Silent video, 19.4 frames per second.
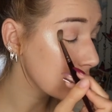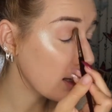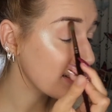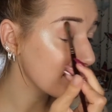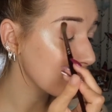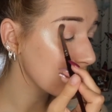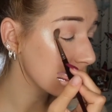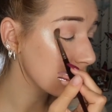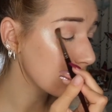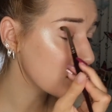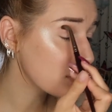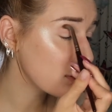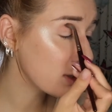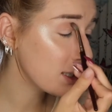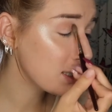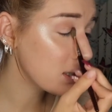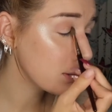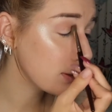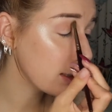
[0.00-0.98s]
And
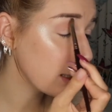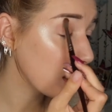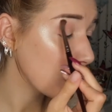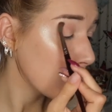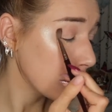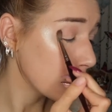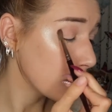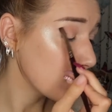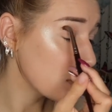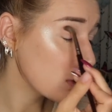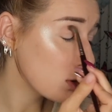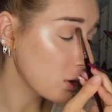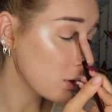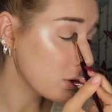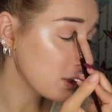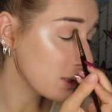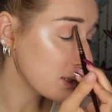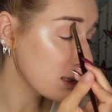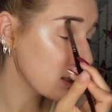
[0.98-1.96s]
straight away I'm
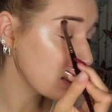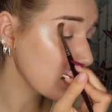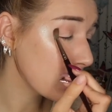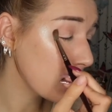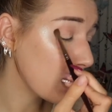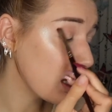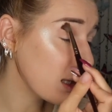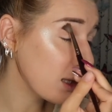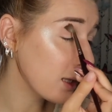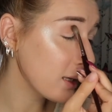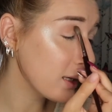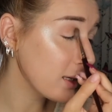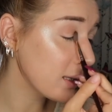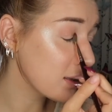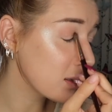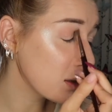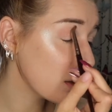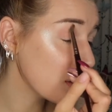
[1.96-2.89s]
noticing the colour is